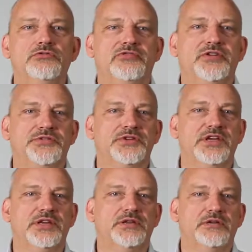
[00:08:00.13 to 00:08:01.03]
filter
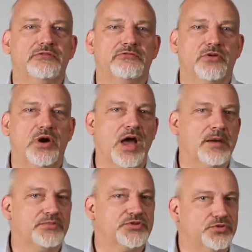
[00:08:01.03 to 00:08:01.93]
gain for
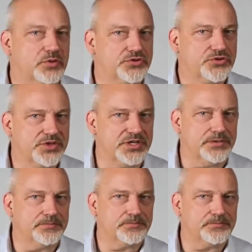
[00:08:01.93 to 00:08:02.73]
AMP 203.